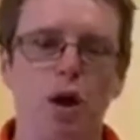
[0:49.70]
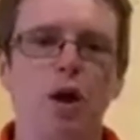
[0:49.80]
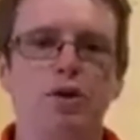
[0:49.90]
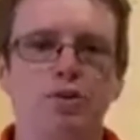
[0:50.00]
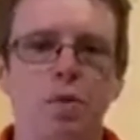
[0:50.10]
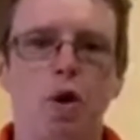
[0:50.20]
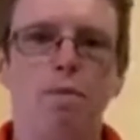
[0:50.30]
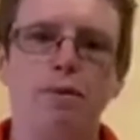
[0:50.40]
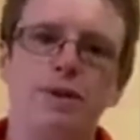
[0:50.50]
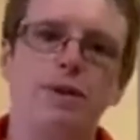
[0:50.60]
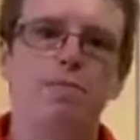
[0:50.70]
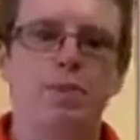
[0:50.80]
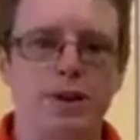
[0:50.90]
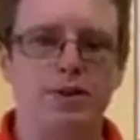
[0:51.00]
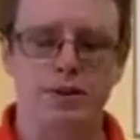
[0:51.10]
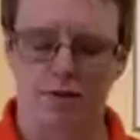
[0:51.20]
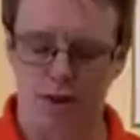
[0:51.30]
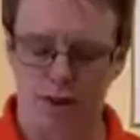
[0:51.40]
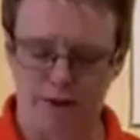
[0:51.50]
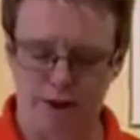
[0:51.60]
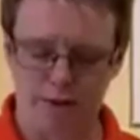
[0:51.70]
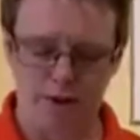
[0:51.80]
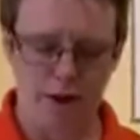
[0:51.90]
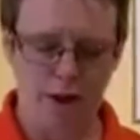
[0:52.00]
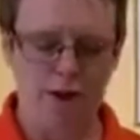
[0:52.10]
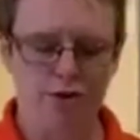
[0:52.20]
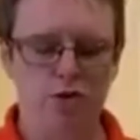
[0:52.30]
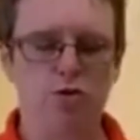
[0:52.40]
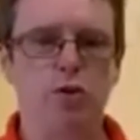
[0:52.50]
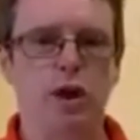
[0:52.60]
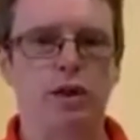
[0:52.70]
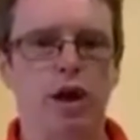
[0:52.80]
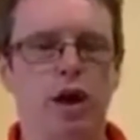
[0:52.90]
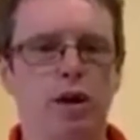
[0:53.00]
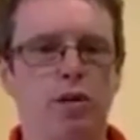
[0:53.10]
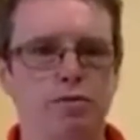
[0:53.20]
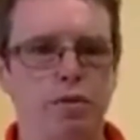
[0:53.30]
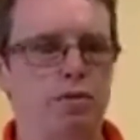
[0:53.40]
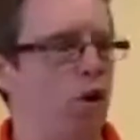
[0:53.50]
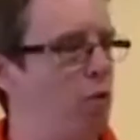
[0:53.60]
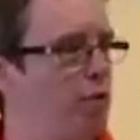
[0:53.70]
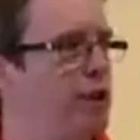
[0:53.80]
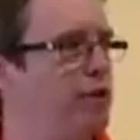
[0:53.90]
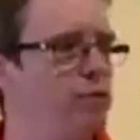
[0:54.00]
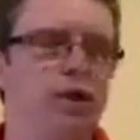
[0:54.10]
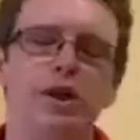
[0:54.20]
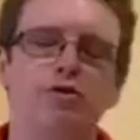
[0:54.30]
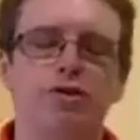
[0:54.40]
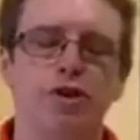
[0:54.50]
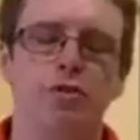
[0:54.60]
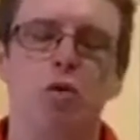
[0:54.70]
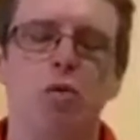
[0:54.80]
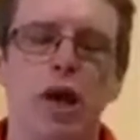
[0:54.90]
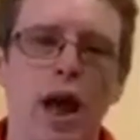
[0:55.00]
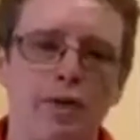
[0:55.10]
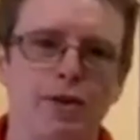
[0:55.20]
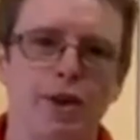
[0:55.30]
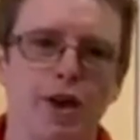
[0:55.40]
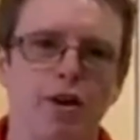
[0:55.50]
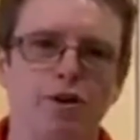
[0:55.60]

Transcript: small bits and pieces of the exhibit so you can uh, hopefully get really interested in what we have in here.